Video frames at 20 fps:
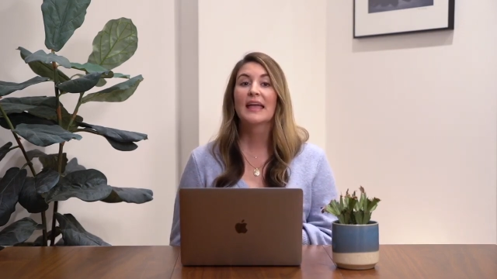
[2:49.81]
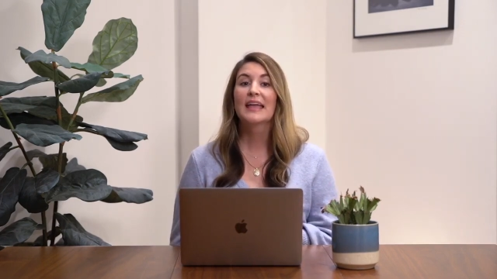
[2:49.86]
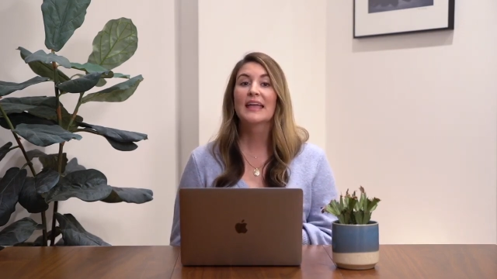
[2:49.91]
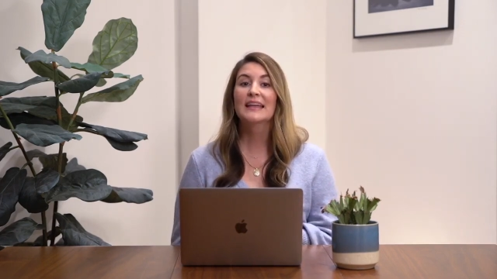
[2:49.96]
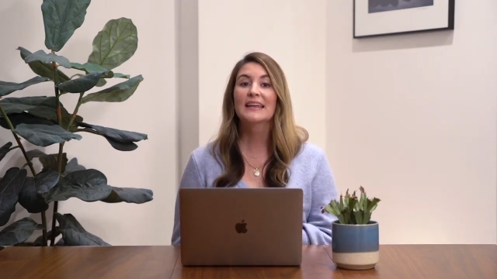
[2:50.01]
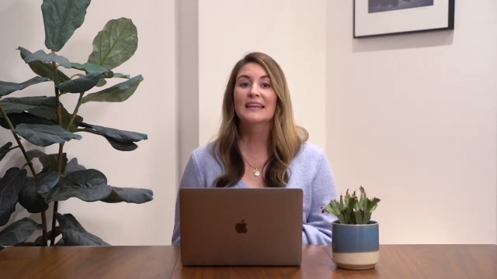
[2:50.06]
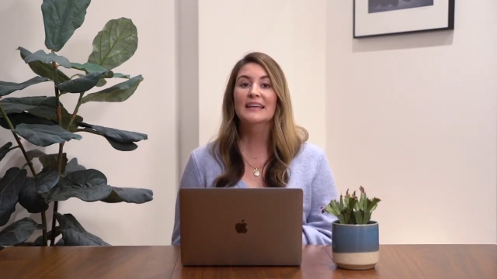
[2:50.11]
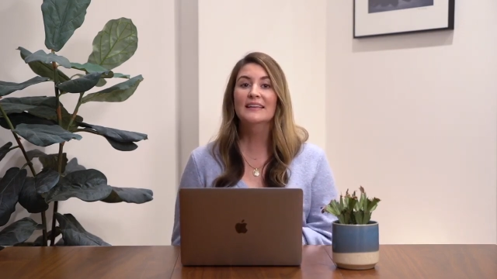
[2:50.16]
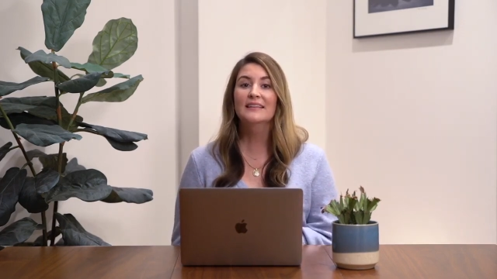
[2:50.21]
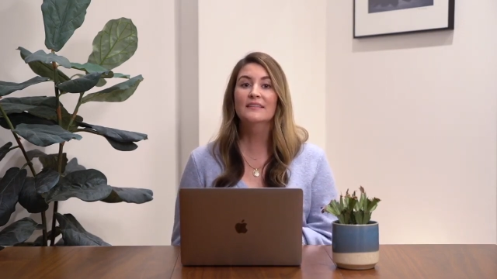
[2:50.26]

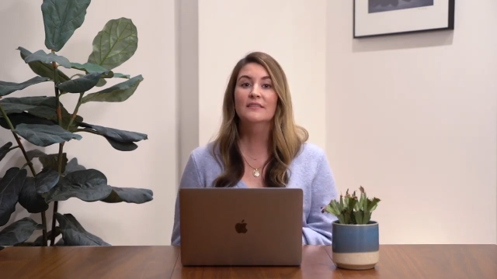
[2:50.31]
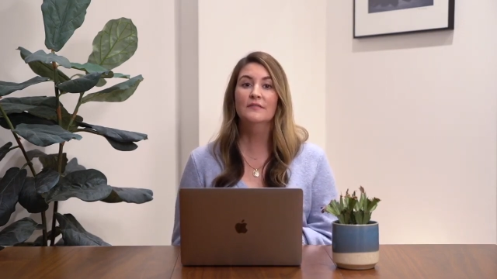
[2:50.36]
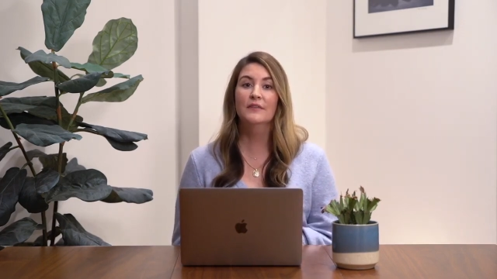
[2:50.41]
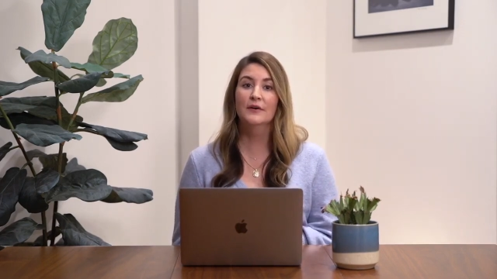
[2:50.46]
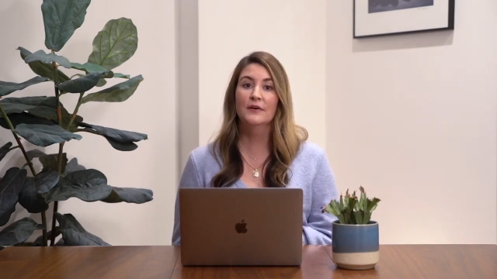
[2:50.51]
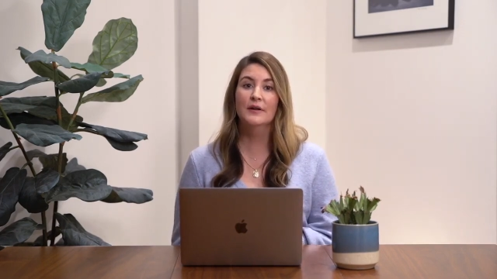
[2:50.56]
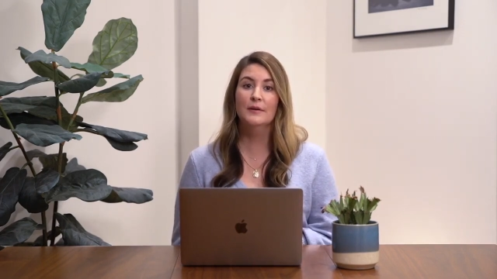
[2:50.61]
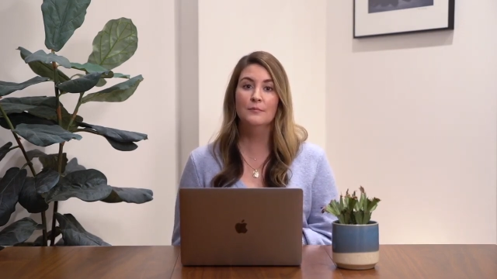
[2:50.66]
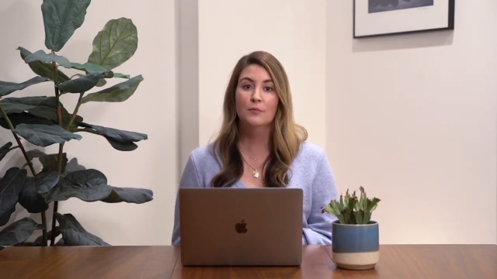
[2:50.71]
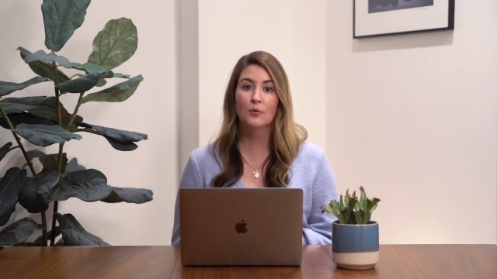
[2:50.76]
It is
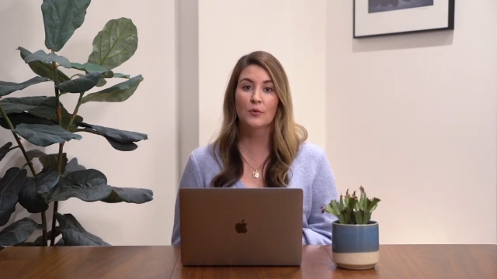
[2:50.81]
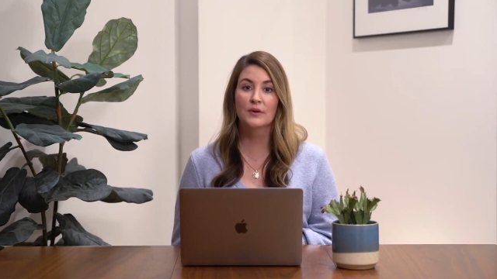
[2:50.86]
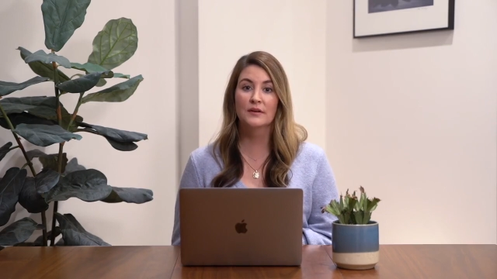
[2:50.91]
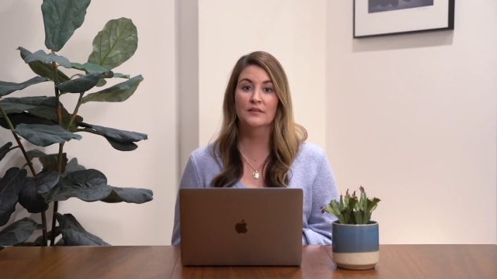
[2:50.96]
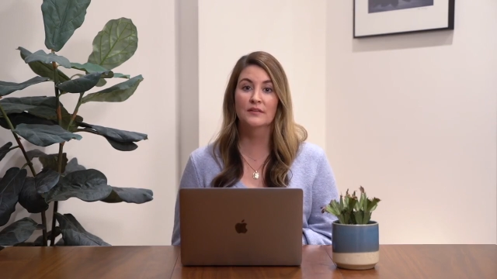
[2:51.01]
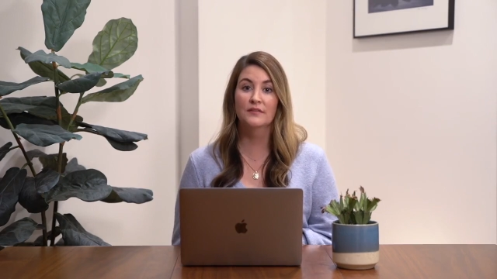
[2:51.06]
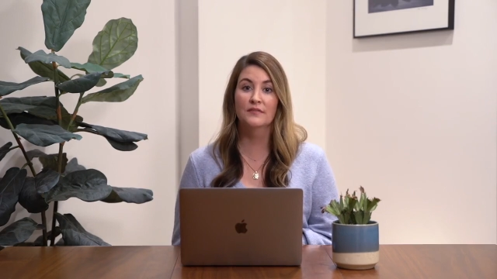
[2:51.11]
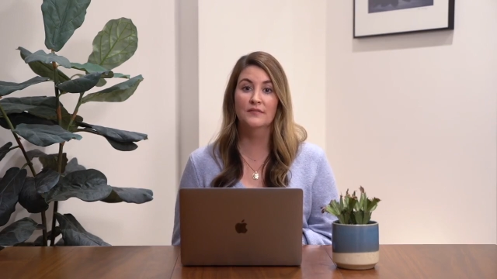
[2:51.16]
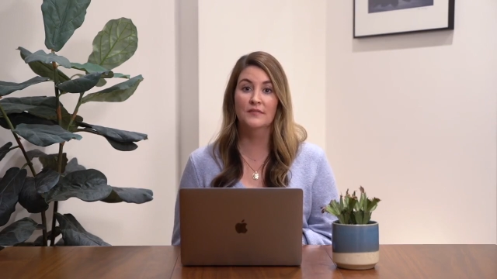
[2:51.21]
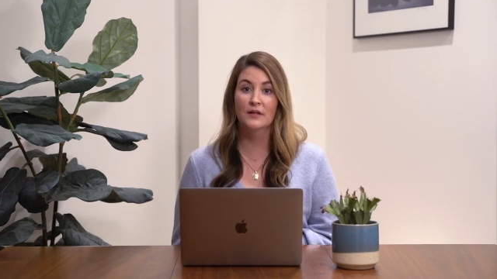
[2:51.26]
very
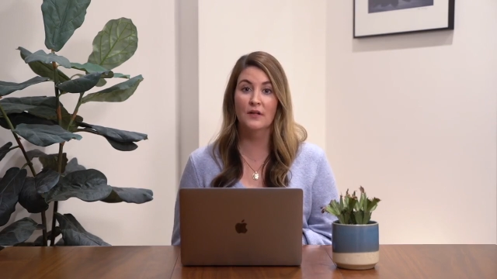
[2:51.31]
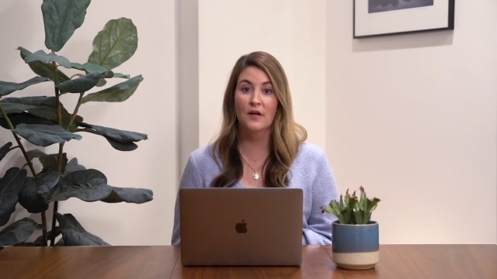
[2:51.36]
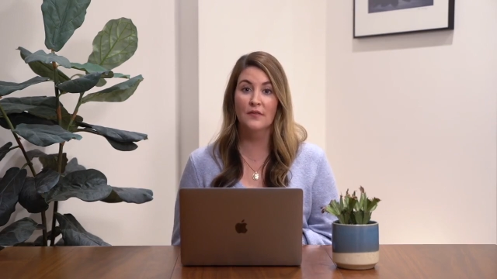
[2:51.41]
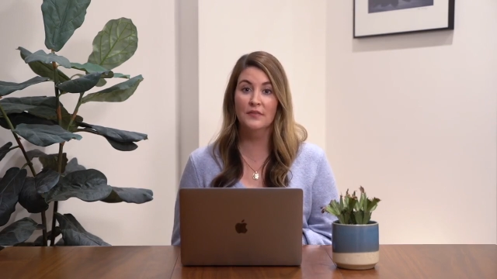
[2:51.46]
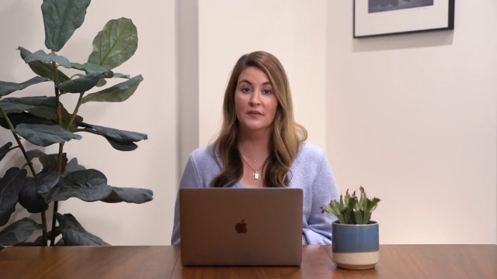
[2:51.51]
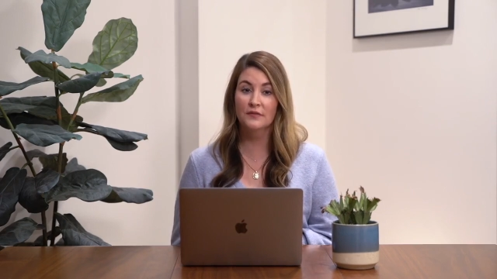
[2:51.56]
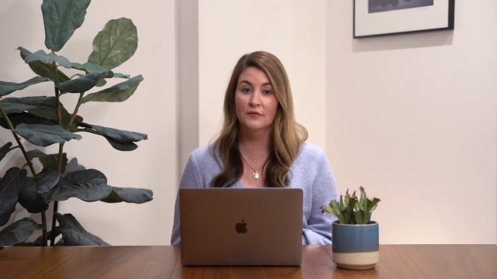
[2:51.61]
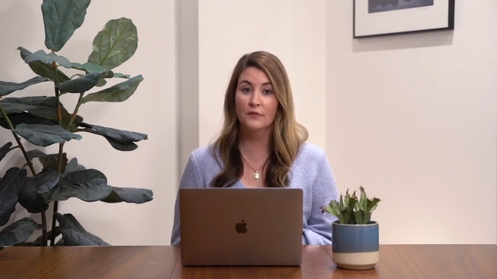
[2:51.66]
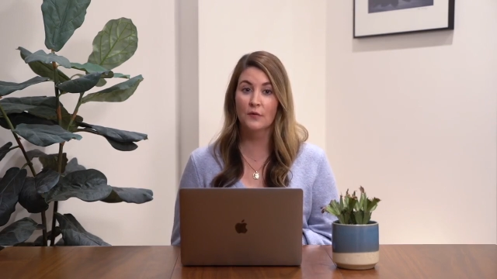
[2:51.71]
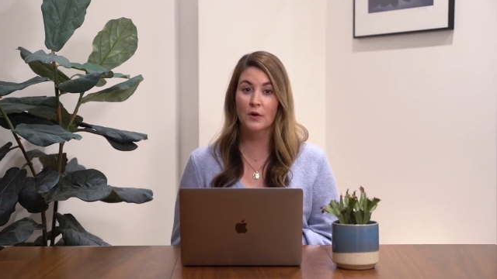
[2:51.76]
important to fill out
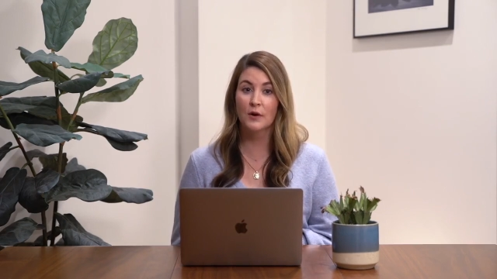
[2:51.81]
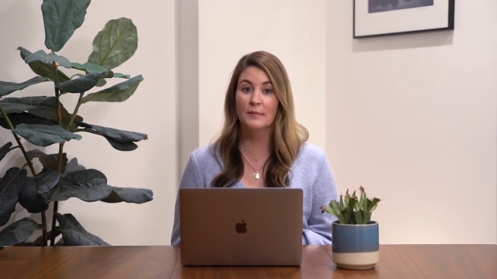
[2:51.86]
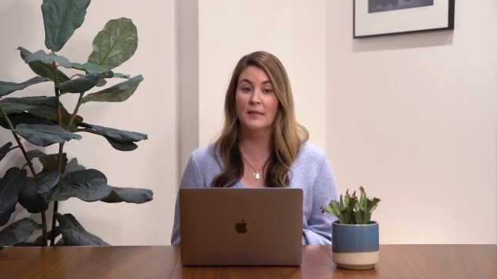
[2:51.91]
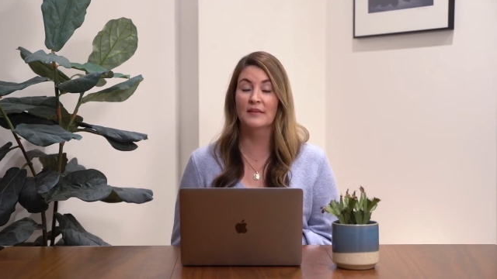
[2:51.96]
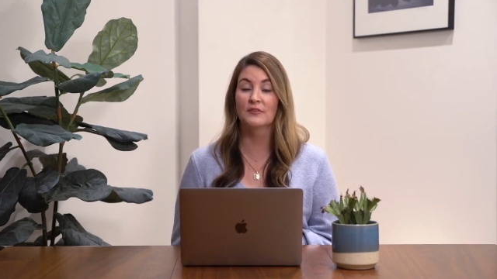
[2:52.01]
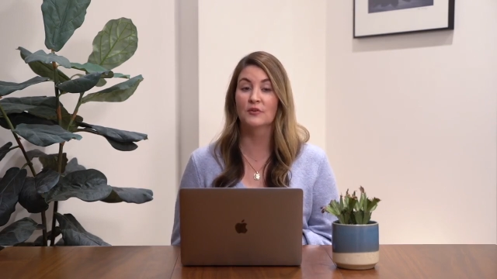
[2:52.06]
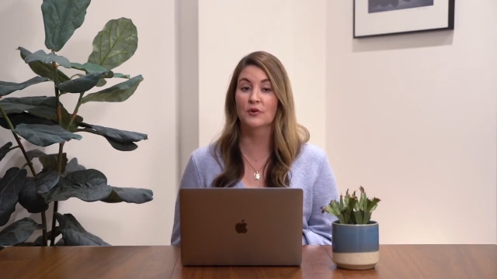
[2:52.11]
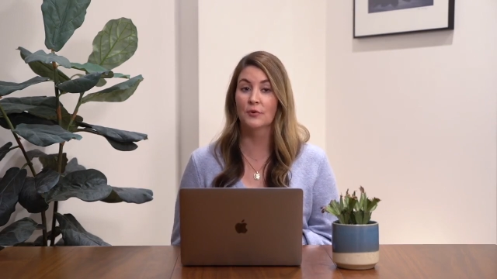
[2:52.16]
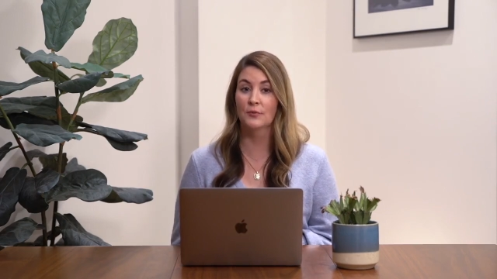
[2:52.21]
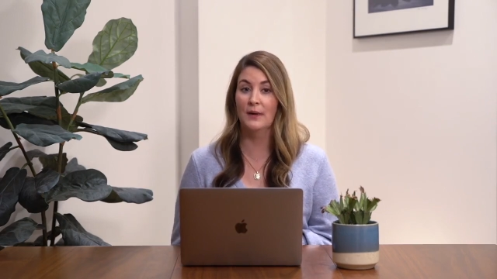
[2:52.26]
this form
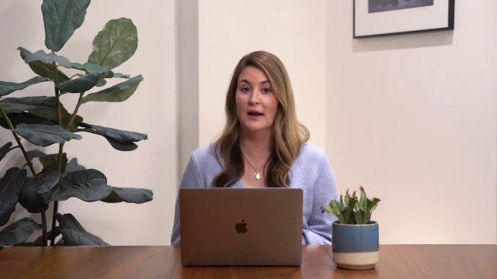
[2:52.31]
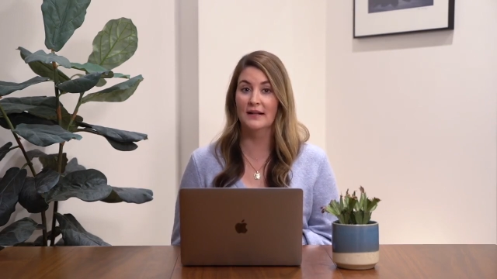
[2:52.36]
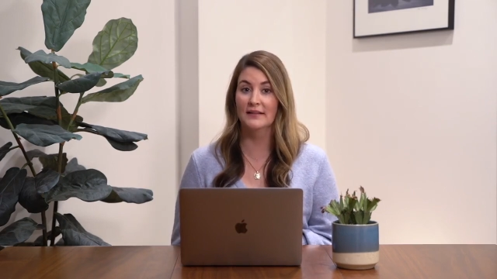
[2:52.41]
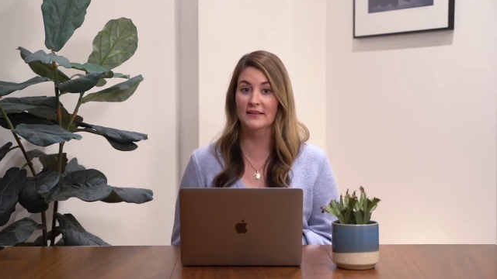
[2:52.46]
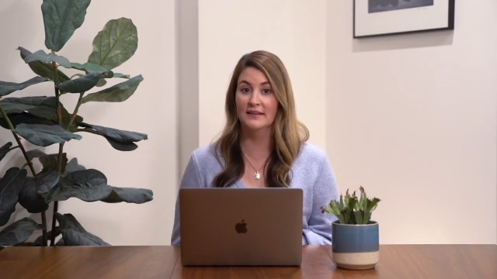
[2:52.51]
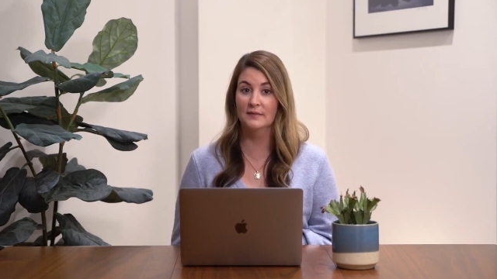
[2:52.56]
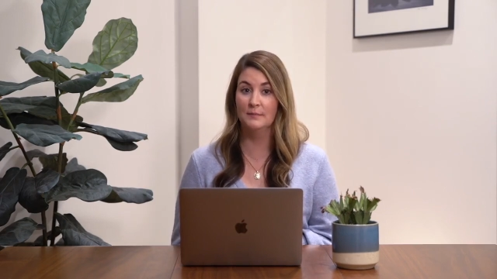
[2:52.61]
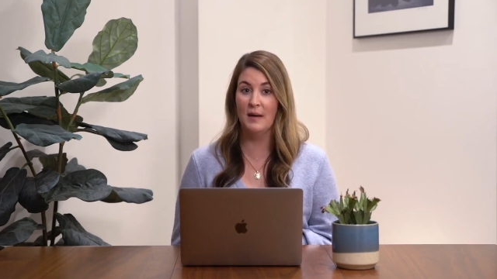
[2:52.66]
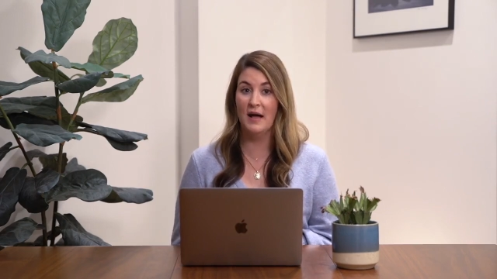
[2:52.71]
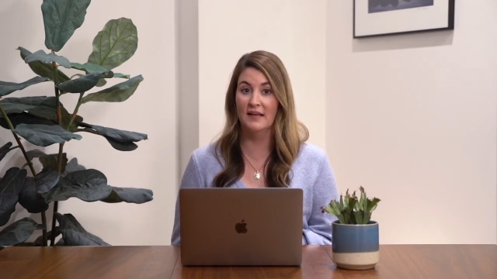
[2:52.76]
as
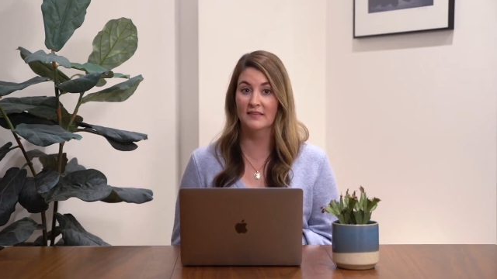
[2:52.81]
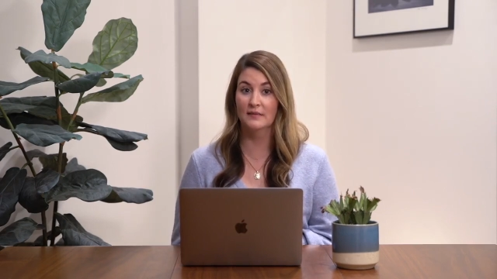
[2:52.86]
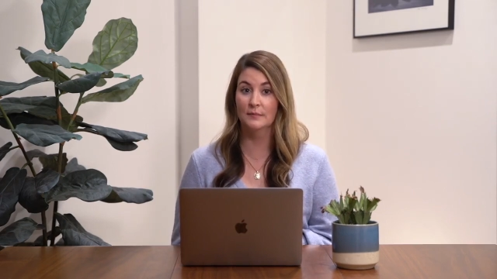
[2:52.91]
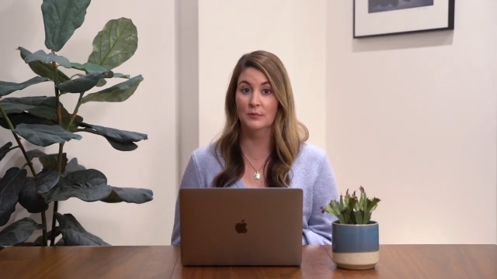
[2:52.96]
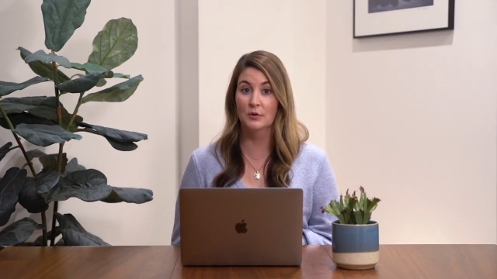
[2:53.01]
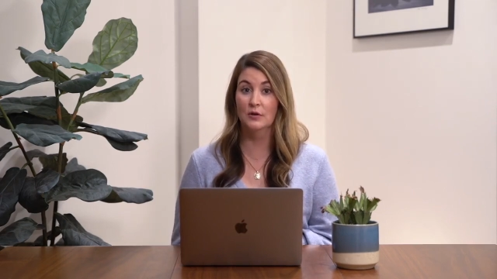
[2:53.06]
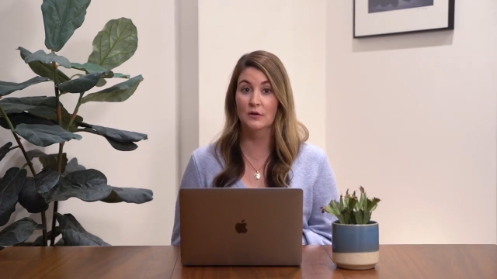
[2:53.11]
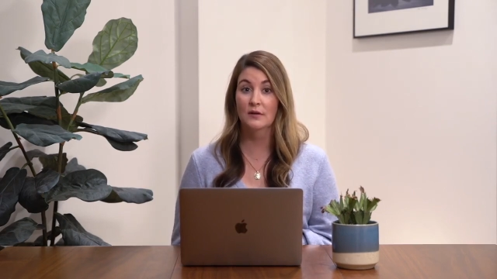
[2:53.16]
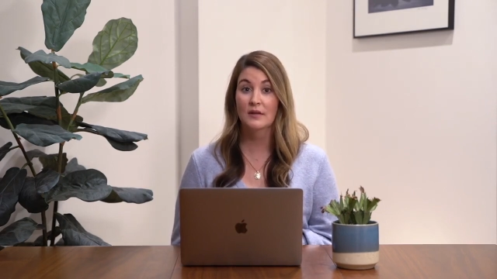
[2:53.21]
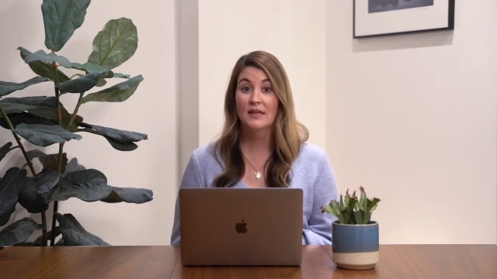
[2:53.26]
correctly as
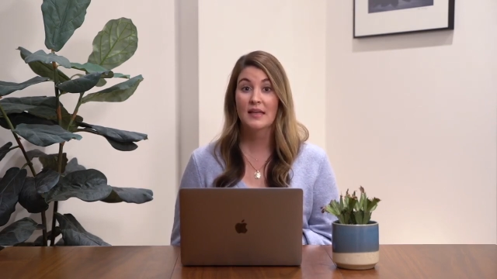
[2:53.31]
possible.